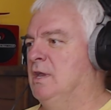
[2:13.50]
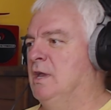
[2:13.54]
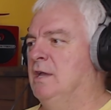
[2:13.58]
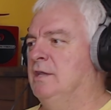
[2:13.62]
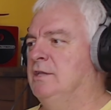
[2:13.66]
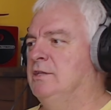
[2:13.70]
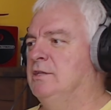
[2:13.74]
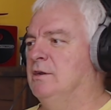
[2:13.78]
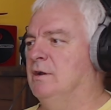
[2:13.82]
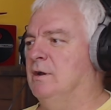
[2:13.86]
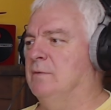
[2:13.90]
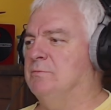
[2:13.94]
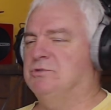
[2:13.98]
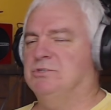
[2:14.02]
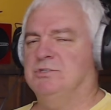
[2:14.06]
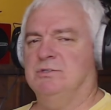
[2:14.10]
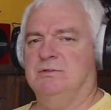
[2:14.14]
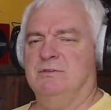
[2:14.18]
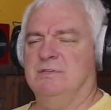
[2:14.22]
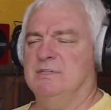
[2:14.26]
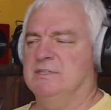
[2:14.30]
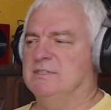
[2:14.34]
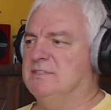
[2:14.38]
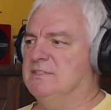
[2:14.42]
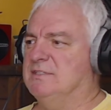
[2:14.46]
You know, I'm
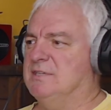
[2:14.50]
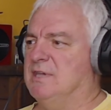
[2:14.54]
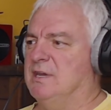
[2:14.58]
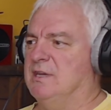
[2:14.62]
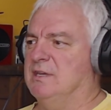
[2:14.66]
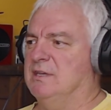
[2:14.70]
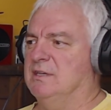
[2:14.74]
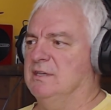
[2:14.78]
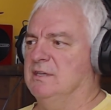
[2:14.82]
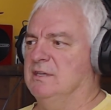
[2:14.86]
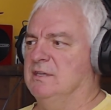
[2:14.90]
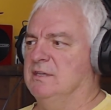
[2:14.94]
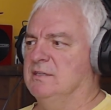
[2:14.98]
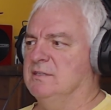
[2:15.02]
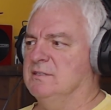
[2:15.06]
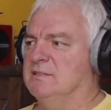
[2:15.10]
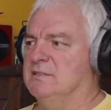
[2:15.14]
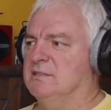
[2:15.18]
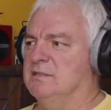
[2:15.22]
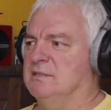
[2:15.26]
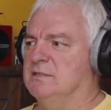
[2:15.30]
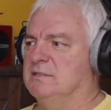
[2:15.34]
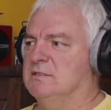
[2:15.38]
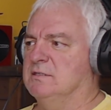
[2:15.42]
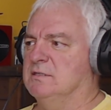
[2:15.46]
sure this setting
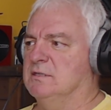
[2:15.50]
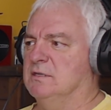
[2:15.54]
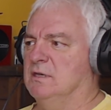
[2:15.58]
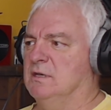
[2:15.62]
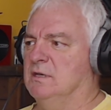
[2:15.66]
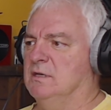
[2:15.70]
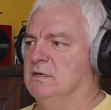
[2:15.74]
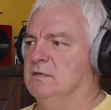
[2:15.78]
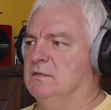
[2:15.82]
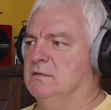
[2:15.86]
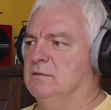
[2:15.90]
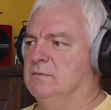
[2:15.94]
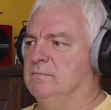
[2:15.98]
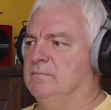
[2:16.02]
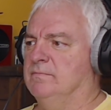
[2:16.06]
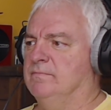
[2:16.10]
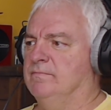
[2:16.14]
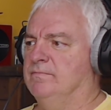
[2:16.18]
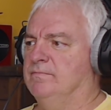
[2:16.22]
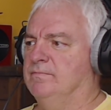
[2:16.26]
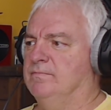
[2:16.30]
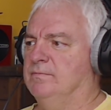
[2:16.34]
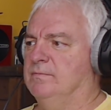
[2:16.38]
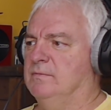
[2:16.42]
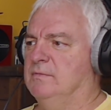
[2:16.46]
isn't
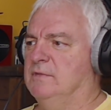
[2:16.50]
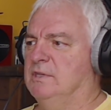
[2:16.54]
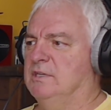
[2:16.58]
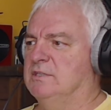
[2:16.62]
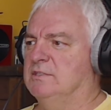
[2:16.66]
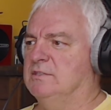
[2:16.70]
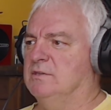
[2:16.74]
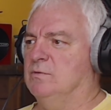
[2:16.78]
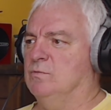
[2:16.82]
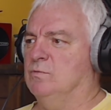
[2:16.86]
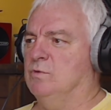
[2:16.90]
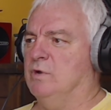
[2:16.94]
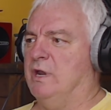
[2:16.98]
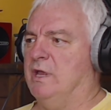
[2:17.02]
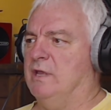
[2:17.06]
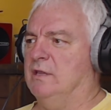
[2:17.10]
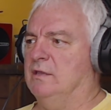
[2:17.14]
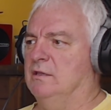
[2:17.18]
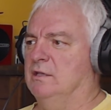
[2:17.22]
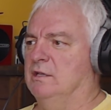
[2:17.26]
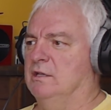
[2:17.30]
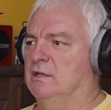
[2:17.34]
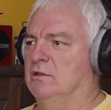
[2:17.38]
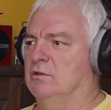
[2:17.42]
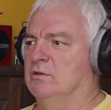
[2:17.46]
what
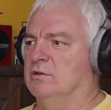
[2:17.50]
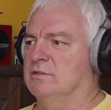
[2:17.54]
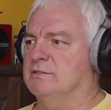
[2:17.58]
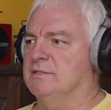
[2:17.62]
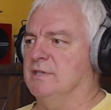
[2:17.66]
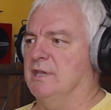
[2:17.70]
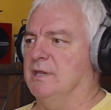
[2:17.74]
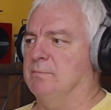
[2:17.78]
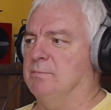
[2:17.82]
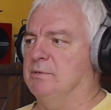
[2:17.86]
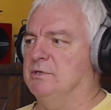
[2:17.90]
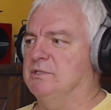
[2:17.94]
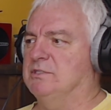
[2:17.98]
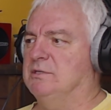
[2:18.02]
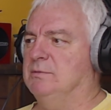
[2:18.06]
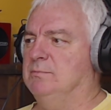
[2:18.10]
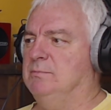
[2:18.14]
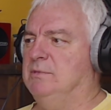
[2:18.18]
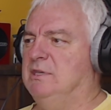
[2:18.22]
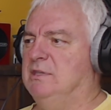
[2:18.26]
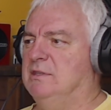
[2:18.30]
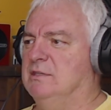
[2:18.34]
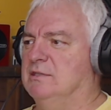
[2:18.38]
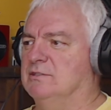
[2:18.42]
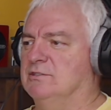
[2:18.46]
it looks like, but to
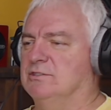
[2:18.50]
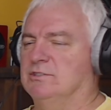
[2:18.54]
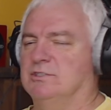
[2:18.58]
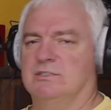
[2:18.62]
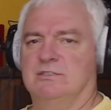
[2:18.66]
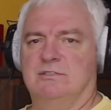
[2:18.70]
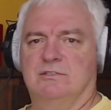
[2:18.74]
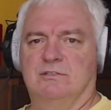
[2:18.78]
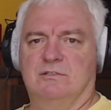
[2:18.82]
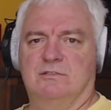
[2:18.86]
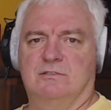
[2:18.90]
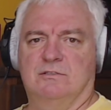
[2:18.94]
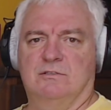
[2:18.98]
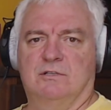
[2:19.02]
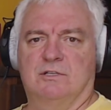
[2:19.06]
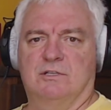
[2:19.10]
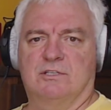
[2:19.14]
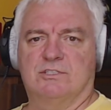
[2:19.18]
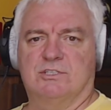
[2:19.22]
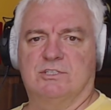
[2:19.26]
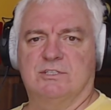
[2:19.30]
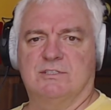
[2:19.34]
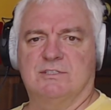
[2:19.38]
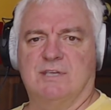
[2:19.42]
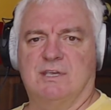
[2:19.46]
me this just
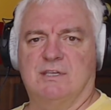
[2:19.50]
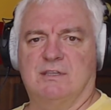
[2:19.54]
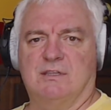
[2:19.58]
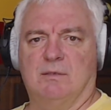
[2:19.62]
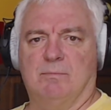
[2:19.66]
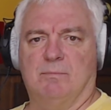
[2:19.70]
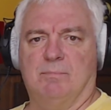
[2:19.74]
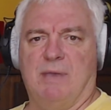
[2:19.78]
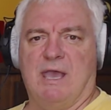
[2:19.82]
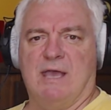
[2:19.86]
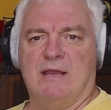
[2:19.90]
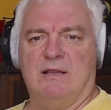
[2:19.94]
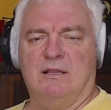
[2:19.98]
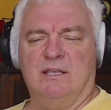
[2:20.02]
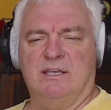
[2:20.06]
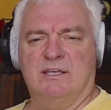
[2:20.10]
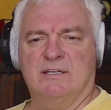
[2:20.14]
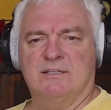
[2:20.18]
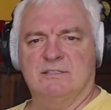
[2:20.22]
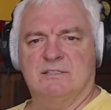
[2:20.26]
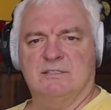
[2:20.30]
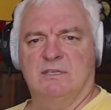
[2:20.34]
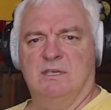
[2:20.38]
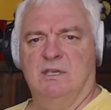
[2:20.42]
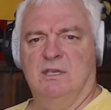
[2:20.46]
looks just like the
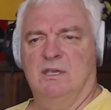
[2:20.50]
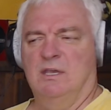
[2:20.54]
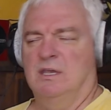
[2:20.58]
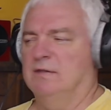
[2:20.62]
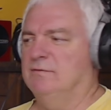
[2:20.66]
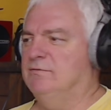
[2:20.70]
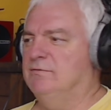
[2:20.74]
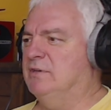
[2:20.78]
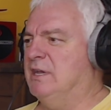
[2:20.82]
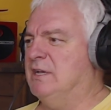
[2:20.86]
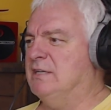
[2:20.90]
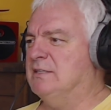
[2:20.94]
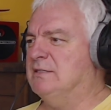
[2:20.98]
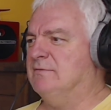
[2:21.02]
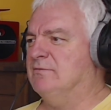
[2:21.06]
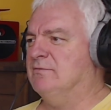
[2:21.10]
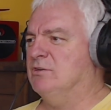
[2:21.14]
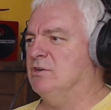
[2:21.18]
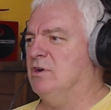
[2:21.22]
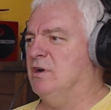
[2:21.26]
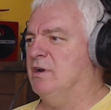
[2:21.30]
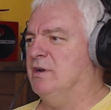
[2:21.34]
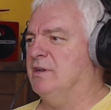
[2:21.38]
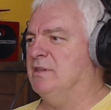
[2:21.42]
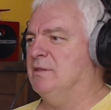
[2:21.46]
Badlands. Have you guys ever
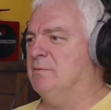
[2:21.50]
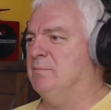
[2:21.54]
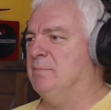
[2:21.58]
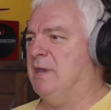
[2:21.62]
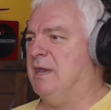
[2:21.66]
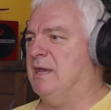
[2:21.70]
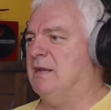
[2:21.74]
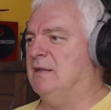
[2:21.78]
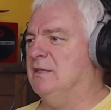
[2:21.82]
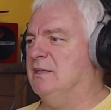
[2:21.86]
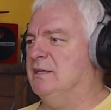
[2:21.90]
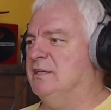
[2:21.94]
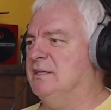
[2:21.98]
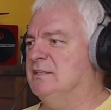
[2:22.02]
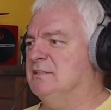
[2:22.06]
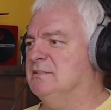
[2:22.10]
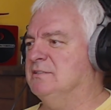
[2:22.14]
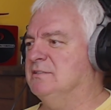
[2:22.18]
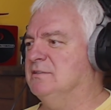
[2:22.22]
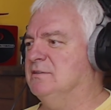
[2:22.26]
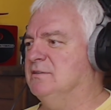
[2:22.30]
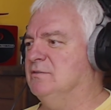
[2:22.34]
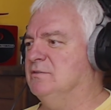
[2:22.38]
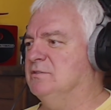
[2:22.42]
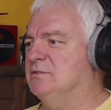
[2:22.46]
gone to the
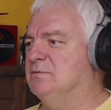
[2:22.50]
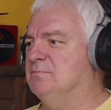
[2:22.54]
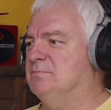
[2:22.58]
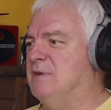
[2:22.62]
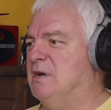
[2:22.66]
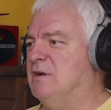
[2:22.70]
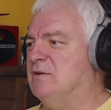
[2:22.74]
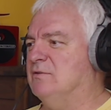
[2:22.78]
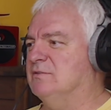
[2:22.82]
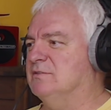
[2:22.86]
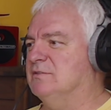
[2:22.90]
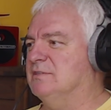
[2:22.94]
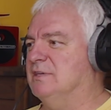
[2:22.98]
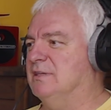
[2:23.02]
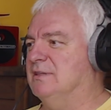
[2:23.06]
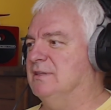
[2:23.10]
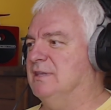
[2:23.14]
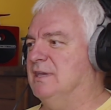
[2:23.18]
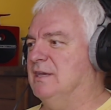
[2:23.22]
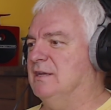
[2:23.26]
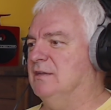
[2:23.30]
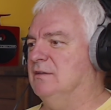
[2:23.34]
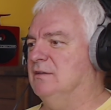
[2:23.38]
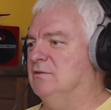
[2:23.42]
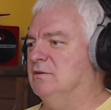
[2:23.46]
Badlands? Those mountains like
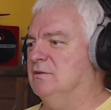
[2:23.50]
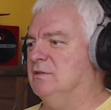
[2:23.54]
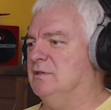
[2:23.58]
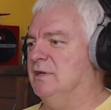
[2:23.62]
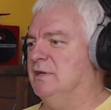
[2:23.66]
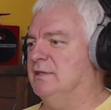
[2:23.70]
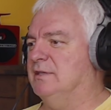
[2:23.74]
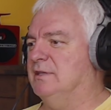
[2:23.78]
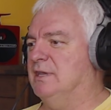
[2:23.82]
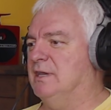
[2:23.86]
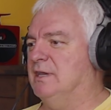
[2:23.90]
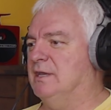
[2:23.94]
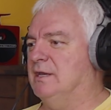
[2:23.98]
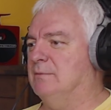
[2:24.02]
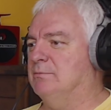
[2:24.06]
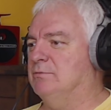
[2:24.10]
that look like that.